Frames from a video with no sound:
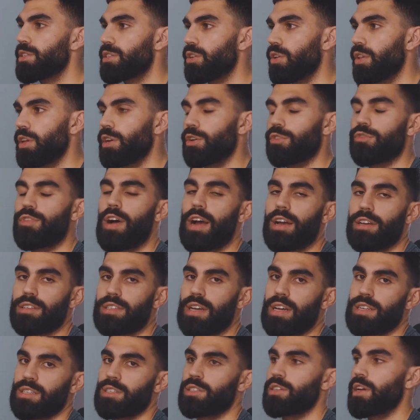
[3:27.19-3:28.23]
so that your file
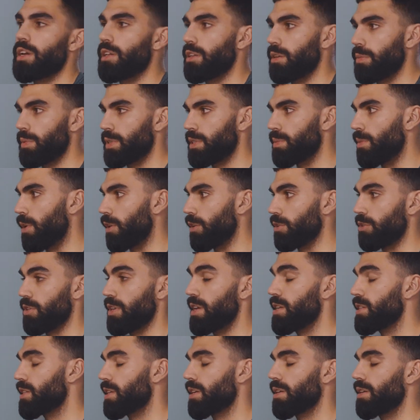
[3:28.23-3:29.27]
size can stay a little bit smaller. So
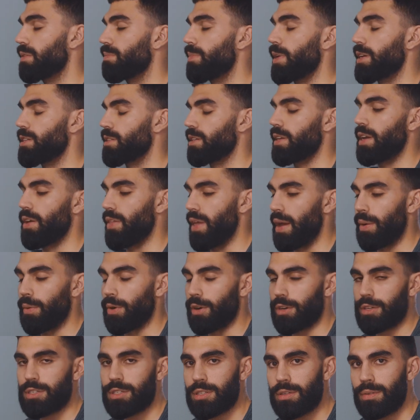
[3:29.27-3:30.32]
that's basically how that
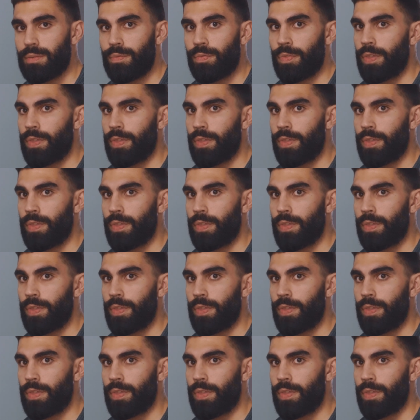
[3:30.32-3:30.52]
works.